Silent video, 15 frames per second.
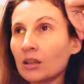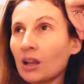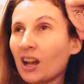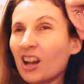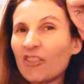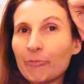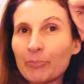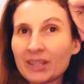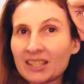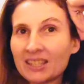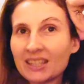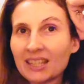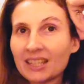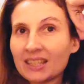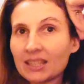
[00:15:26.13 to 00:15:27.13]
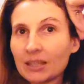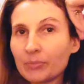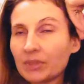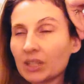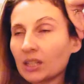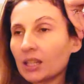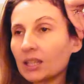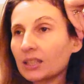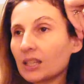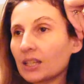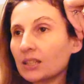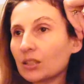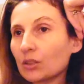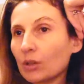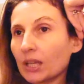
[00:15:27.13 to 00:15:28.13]
half past six, something like
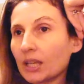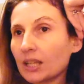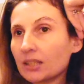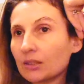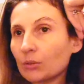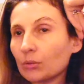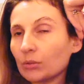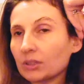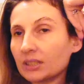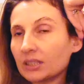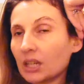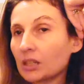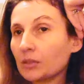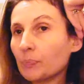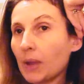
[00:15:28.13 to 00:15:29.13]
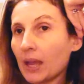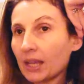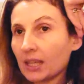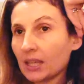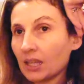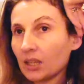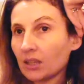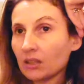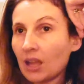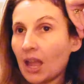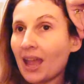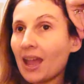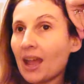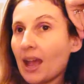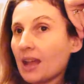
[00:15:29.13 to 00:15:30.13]
that. So I guess we will start packing
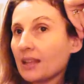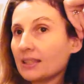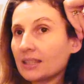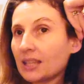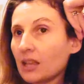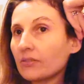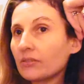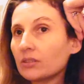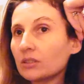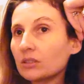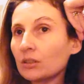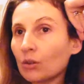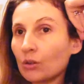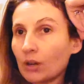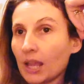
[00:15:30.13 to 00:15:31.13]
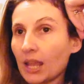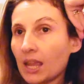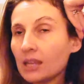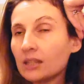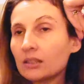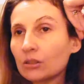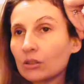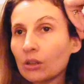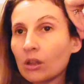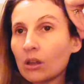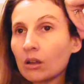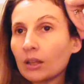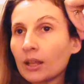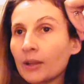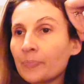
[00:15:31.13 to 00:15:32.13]
at seven or eight
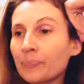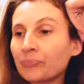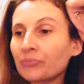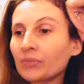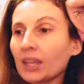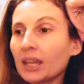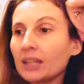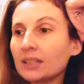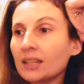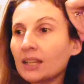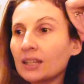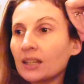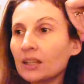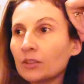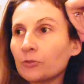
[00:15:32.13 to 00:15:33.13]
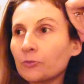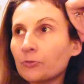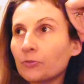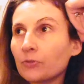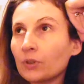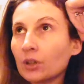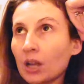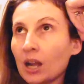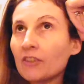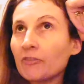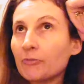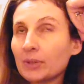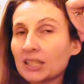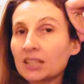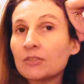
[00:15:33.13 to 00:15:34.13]
o'clock. And then at
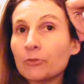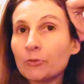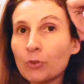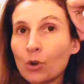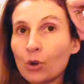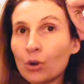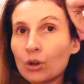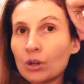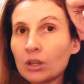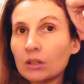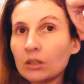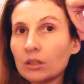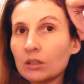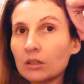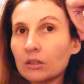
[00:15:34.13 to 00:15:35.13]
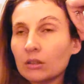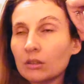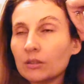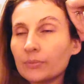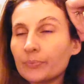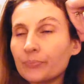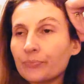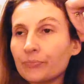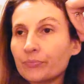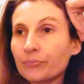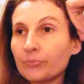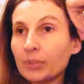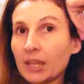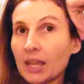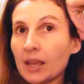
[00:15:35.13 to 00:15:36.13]
half past four, Um,
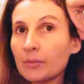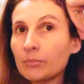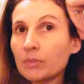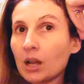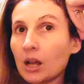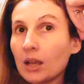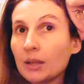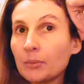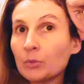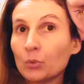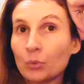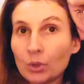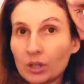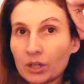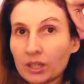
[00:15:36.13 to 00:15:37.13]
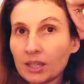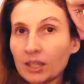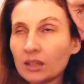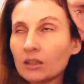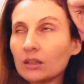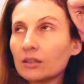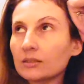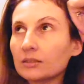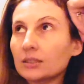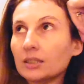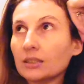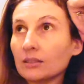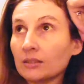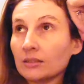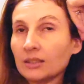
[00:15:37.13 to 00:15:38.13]
p m I'm working
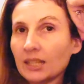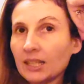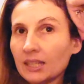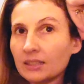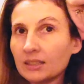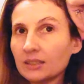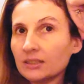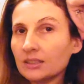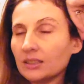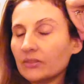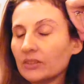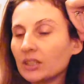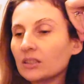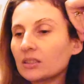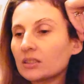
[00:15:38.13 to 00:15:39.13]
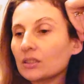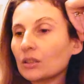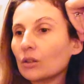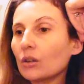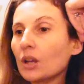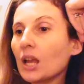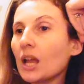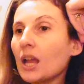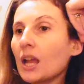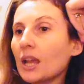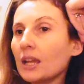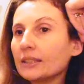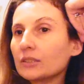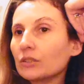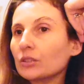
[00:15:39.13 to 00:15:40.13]
until late in the evening, so
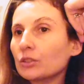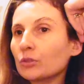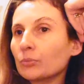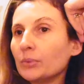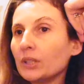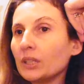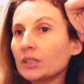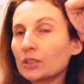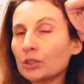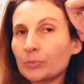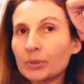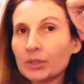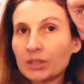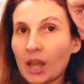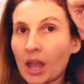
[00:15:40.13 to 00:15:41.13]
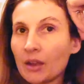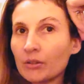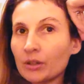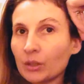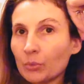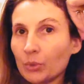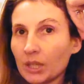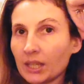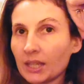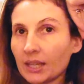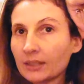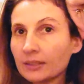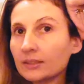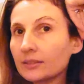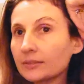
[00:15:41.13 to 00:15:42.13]
it's going to be a super tiring
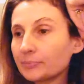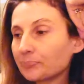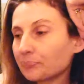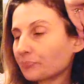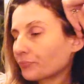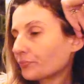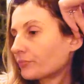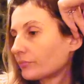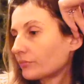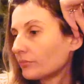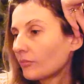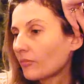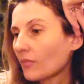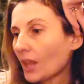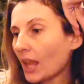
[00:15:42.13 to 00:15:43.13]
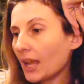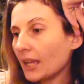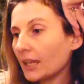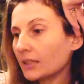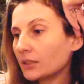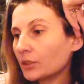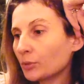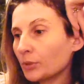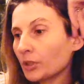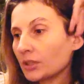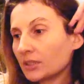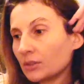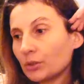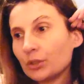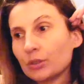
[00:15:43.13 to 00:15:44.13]
weekend. And to be
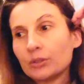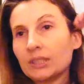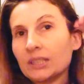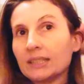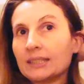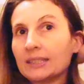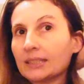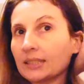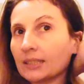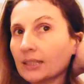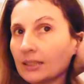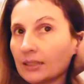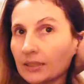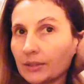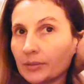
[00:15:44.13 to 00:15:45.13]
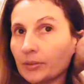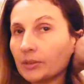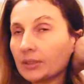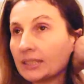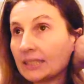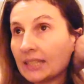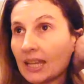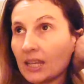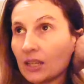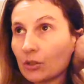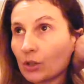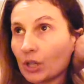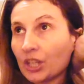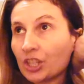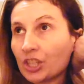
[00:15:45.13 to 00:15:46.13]
honest with you, this uh, stay in
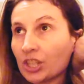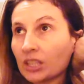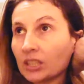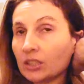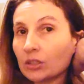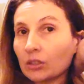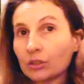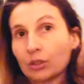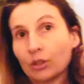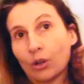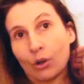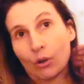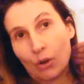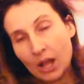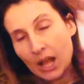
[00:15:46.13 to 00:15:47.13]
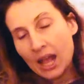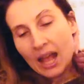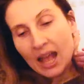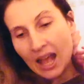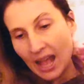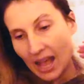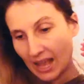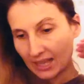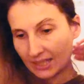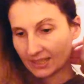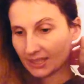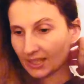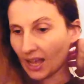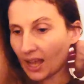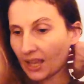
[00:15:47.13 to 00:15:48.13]
Croatia did not go as
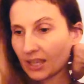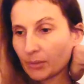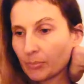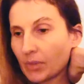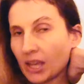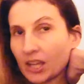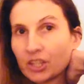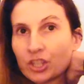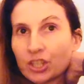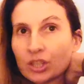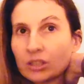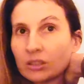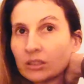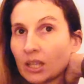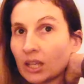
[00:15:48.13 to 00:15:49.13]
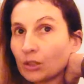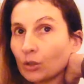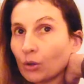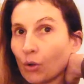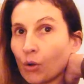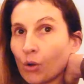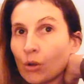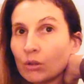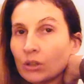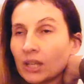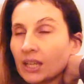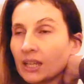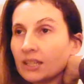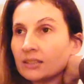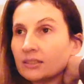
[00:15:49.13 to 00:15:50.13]
I imagined at all,
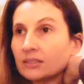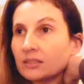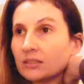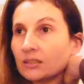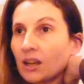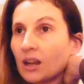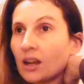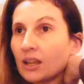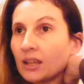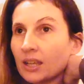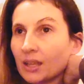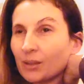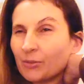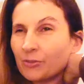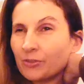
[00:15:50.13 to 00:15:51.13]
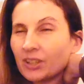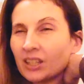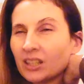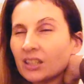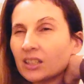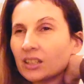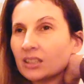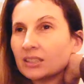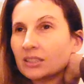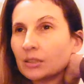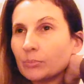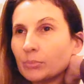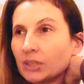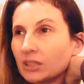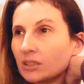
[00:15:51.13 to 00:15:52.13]
and uh, I am feeling a
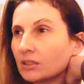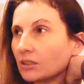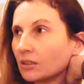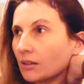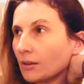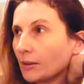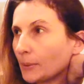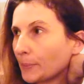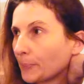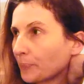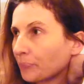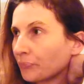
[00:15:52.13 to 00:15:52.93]
little bit um,